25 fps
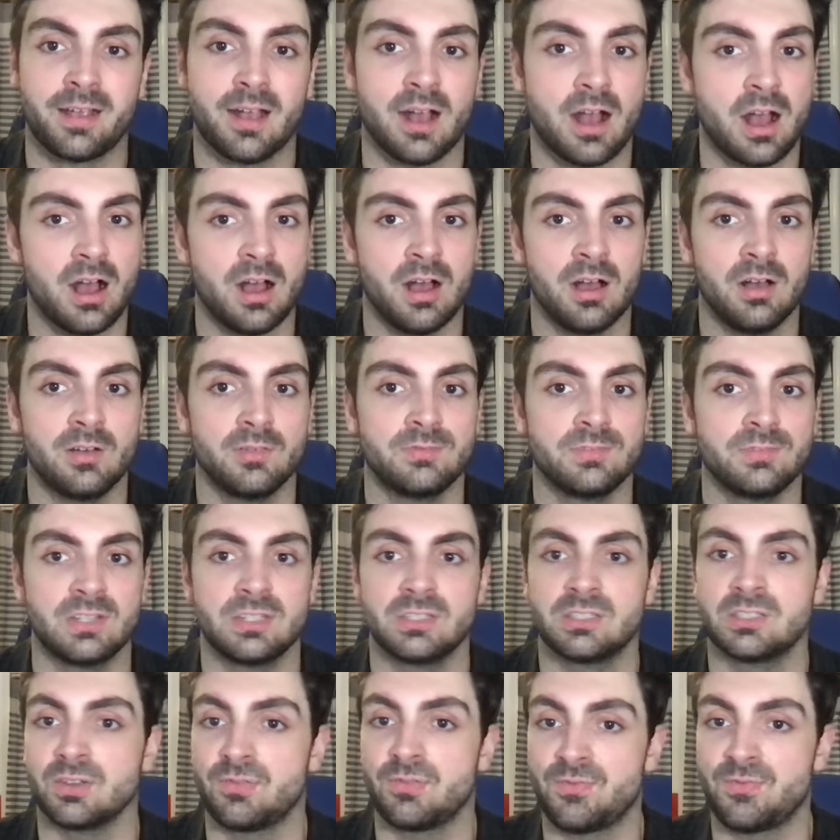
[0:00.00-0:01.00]
of
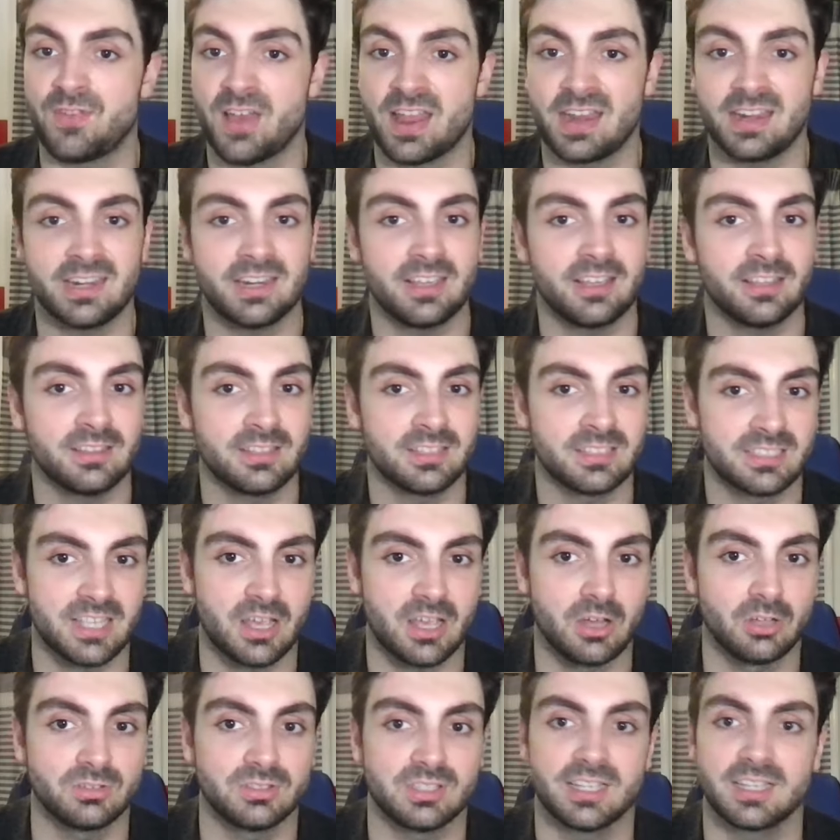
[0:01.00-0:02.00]
defending the
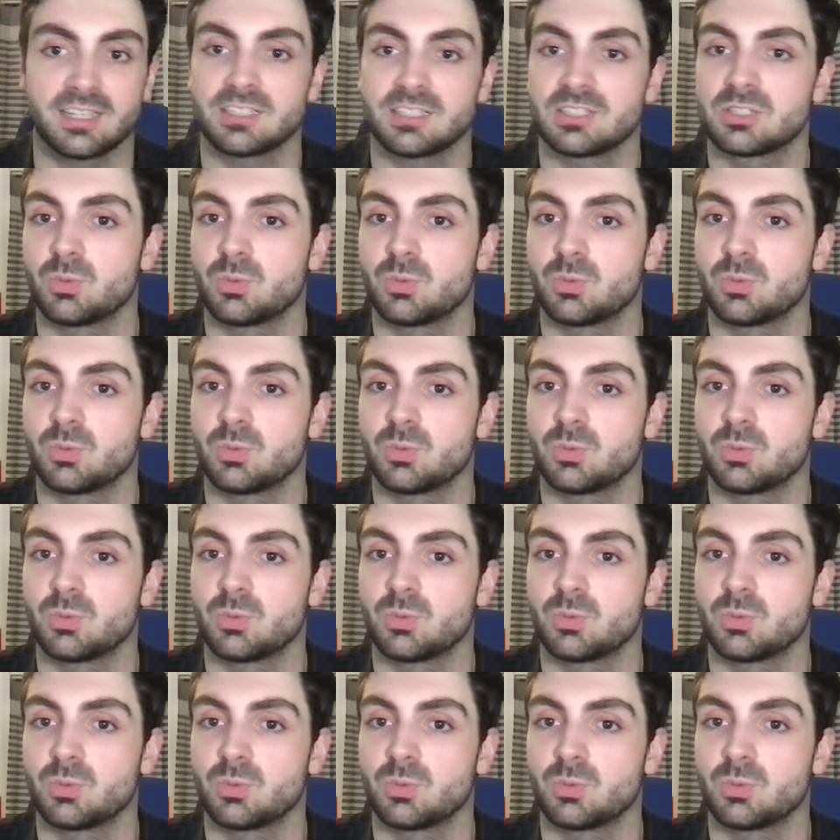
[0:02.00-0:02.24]
Celtics,